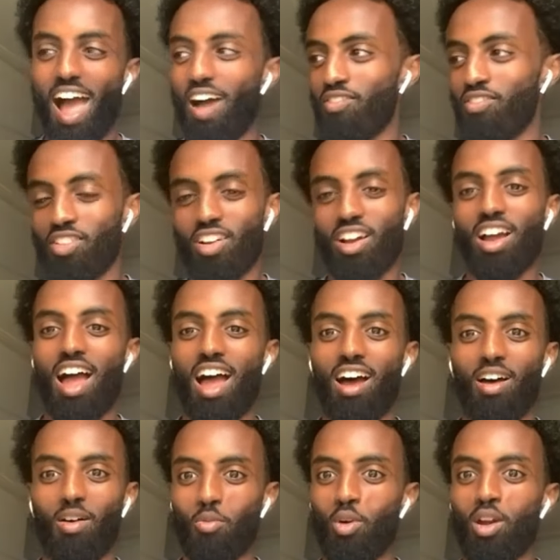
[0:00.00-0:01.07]
I've
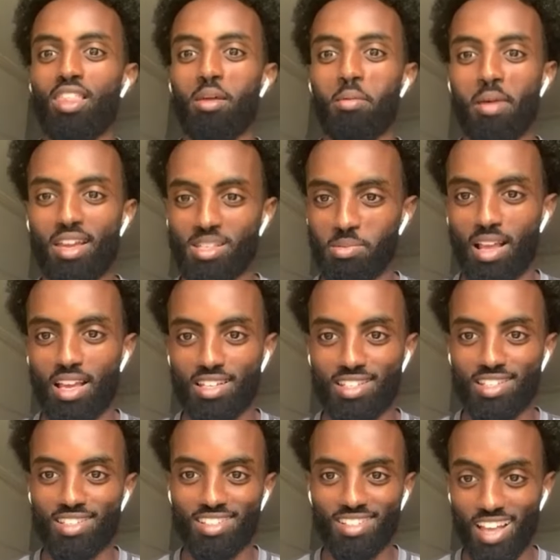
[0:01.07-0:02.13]
um one of the best
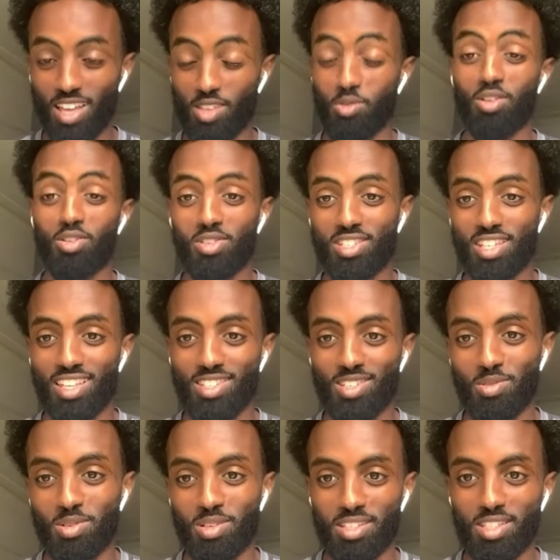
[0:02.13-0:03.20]
players. That's what you said
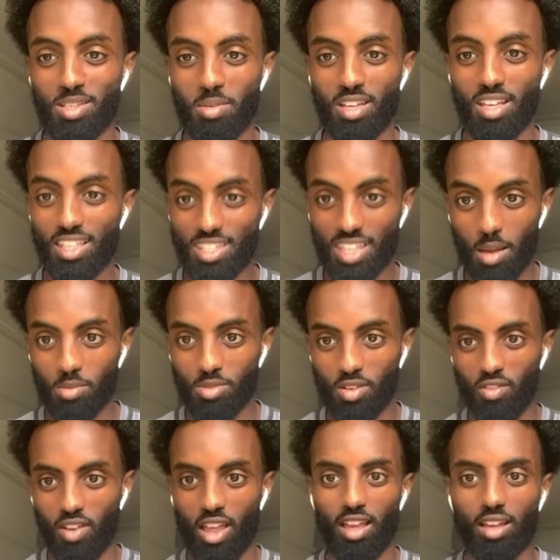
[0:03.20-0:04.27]
to to me in terms
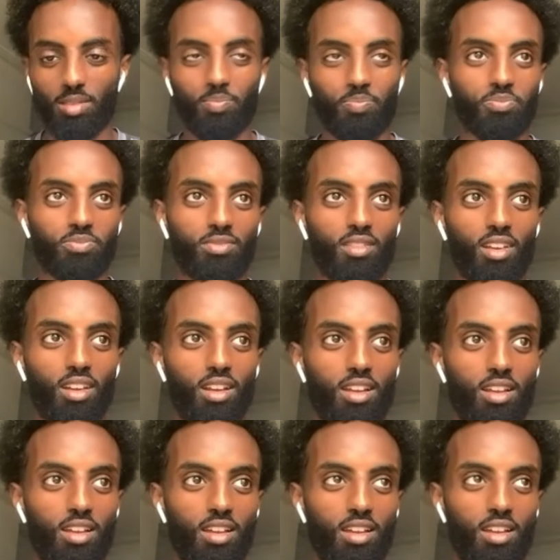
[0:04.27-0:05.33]
of like
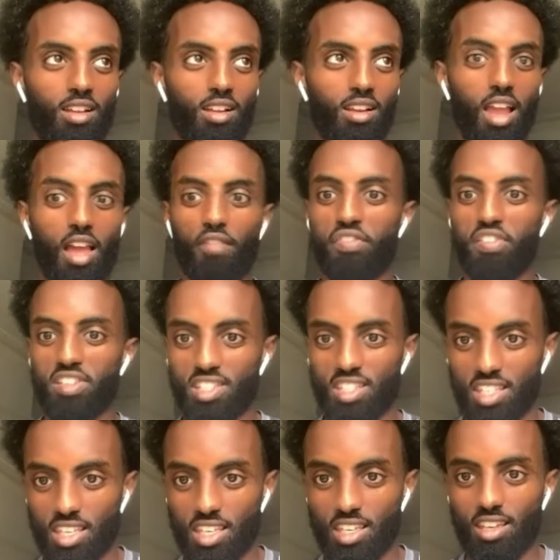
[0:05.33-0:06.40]
like
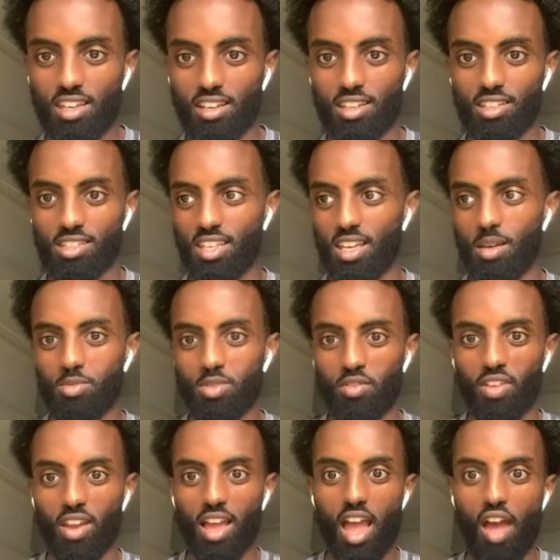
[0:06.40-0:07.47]
physique, in terms
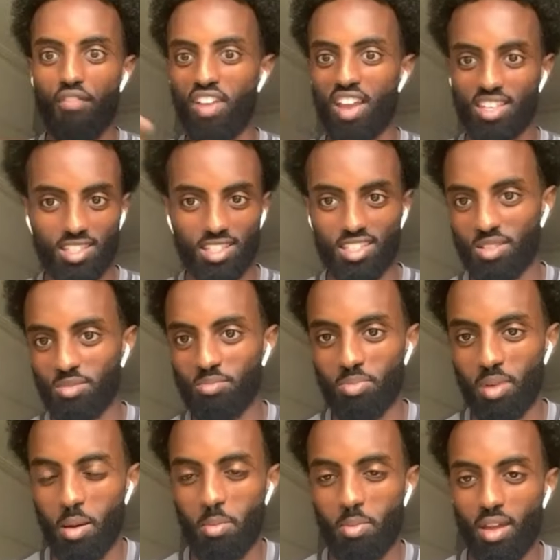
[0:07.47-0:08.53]
of like athleticism,
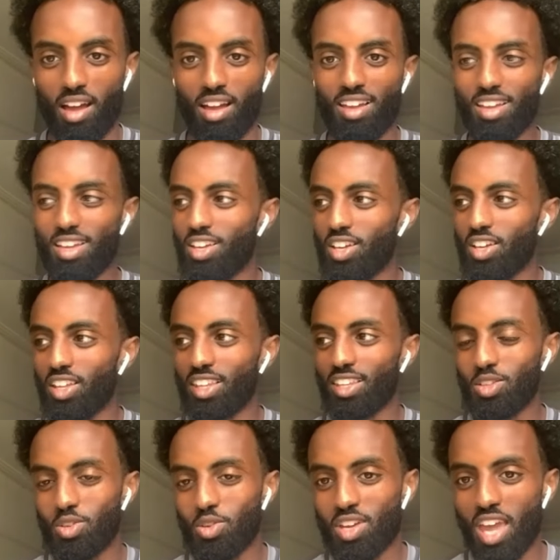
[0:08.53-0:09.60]
blah blah.
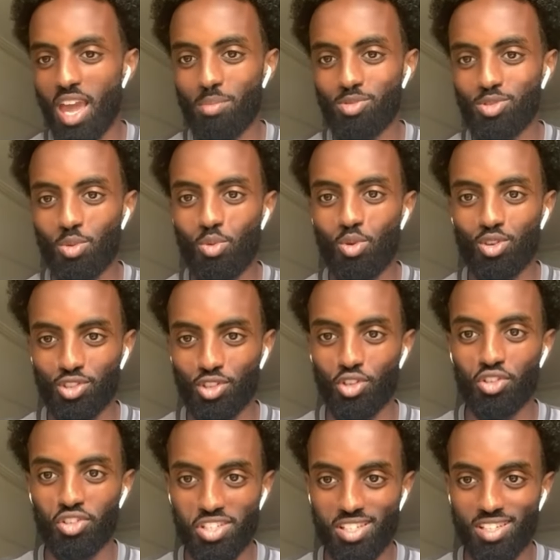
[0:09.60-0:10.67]
You came towards
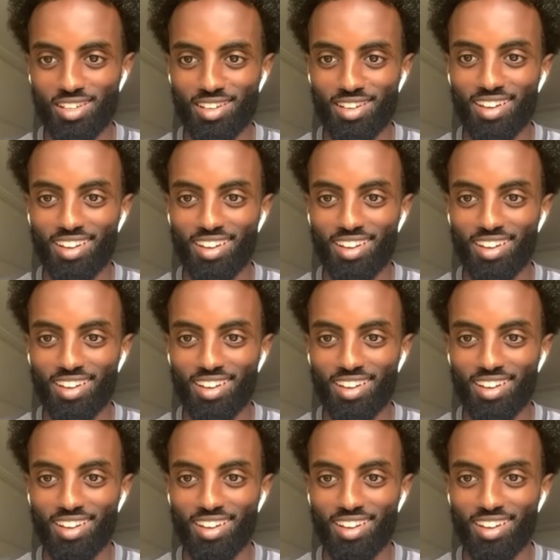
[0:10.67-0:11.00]
us.